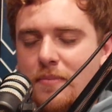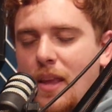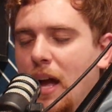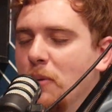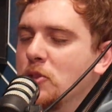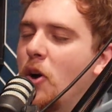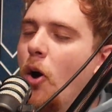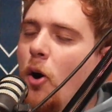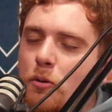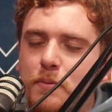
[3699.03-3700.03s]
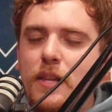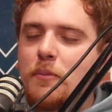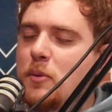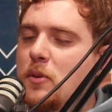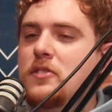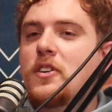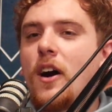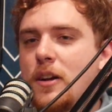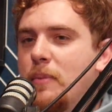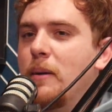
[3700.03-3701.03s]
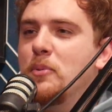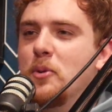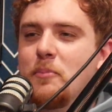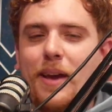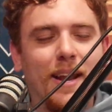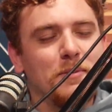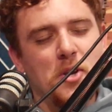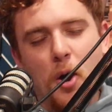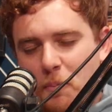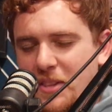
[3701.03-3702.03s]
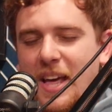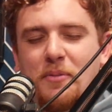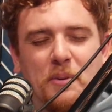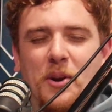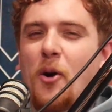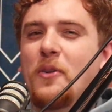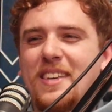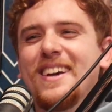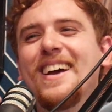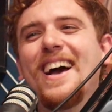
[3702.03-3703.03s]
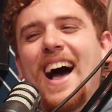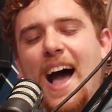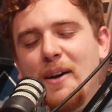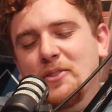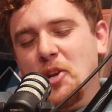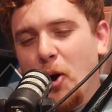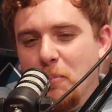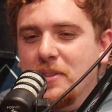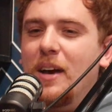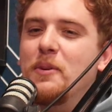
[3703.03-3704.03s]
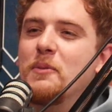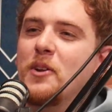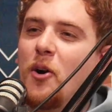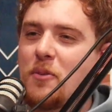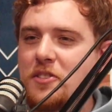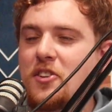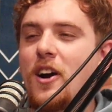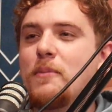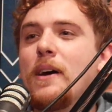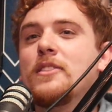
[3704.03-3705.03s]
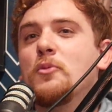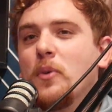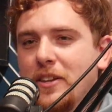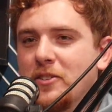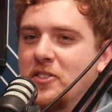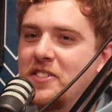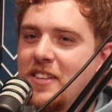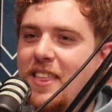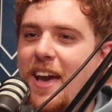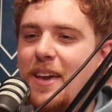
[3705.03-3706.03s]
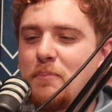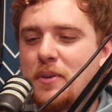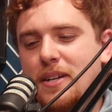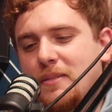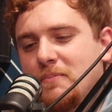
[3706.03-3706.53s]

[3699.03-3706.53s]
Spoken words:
I was hoping that we wouldn't talk about Pool Man. I was hoping that we would only talk about Pool Man. I was hoping that we would only talk about the winners today, but